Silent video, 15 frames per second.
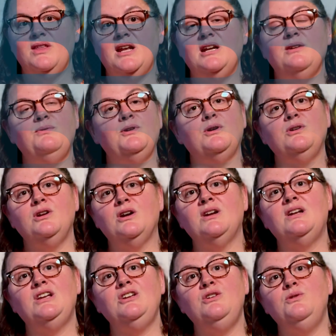that if you're, you're going
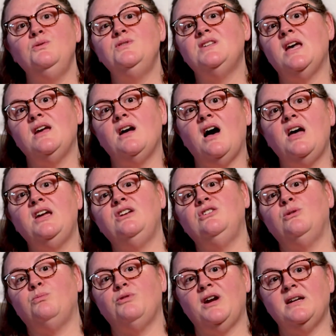to use AI in
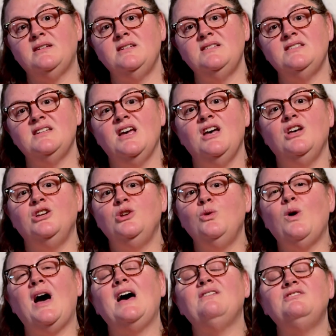your practice, you
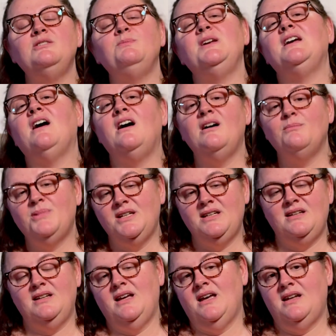have to be
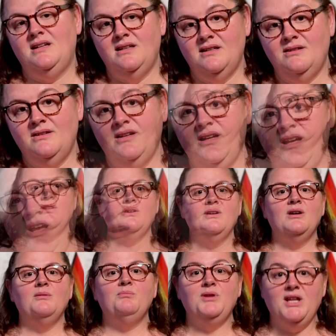competent at it.
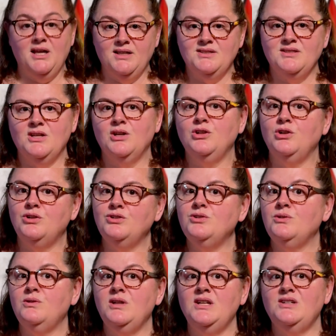Plus, your
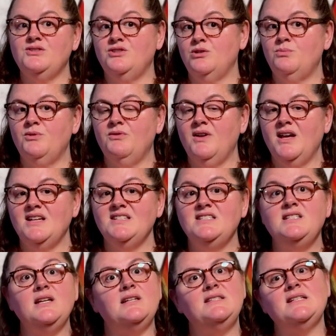duty to supervise
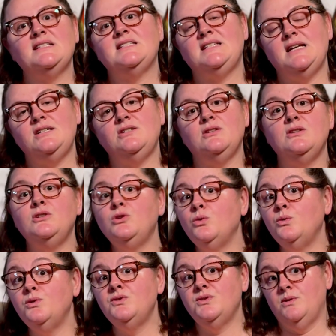does extend to the
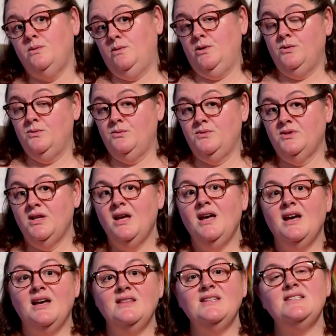tools you use,
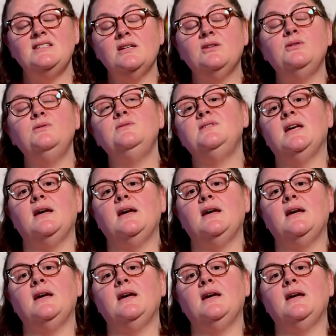and this includes